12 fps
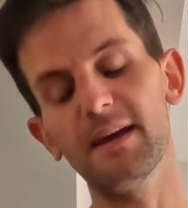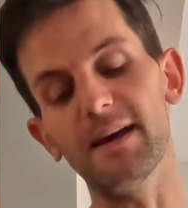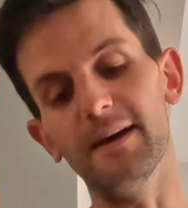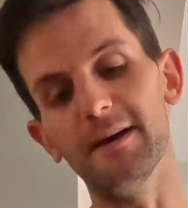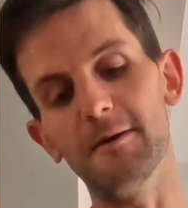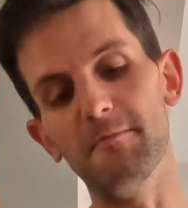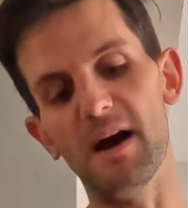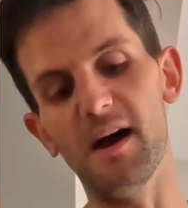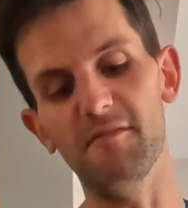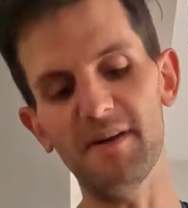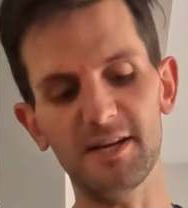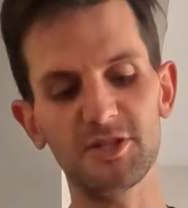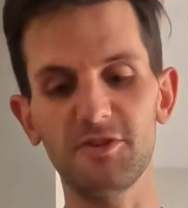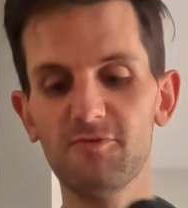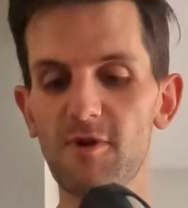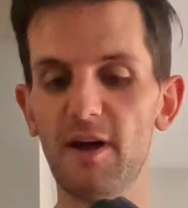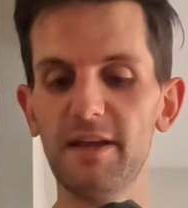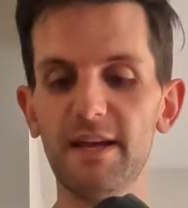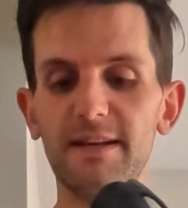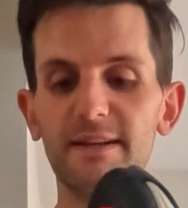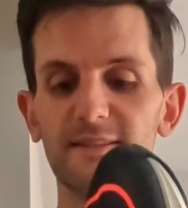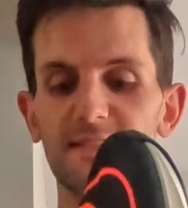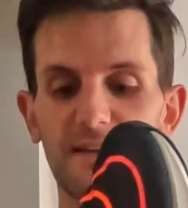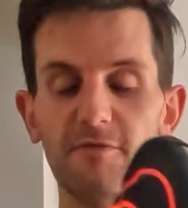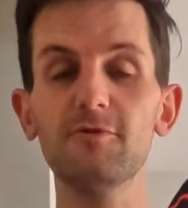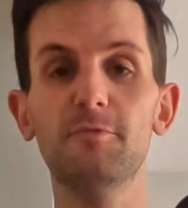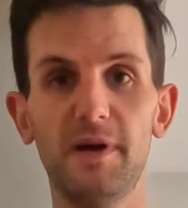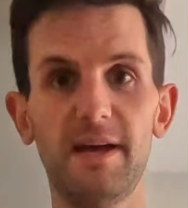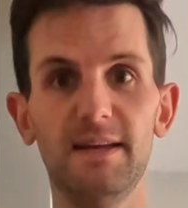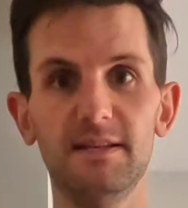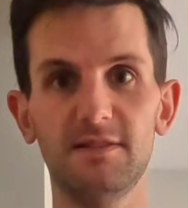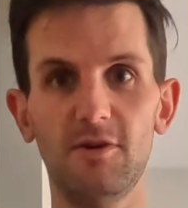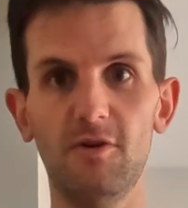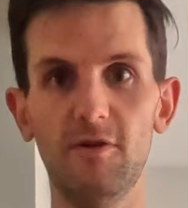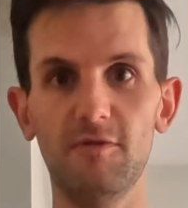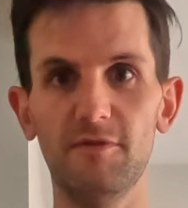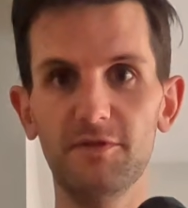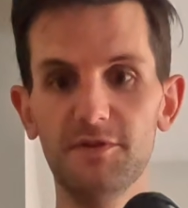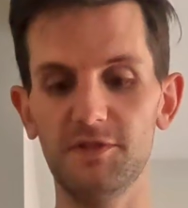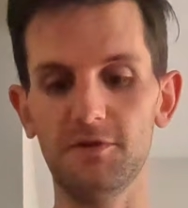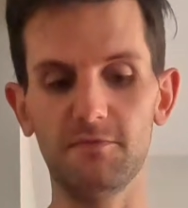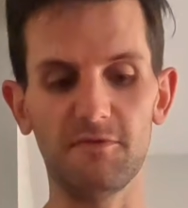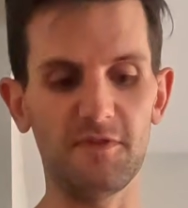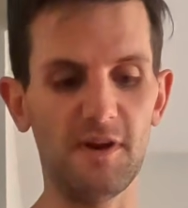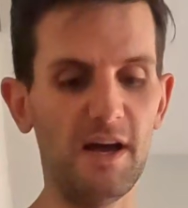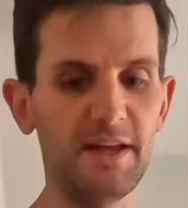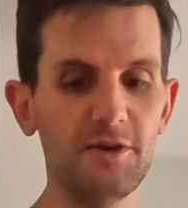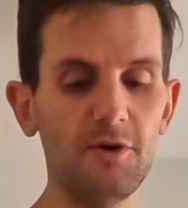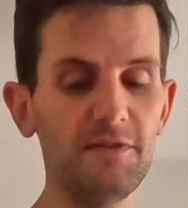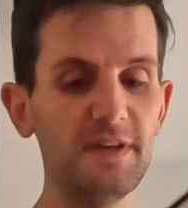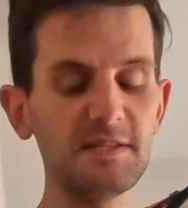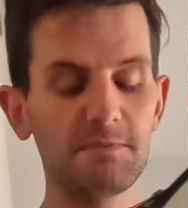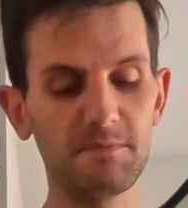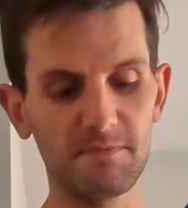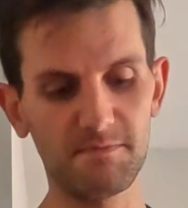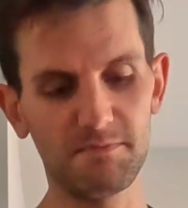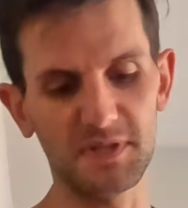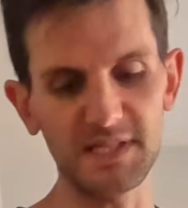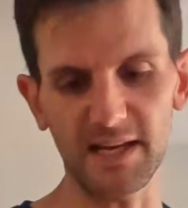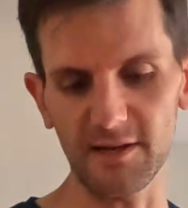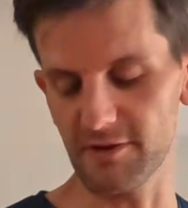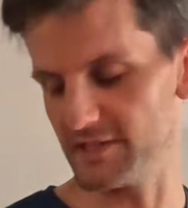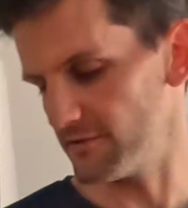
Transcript: I've actually run in several pairs of the Zoomfly, not this particular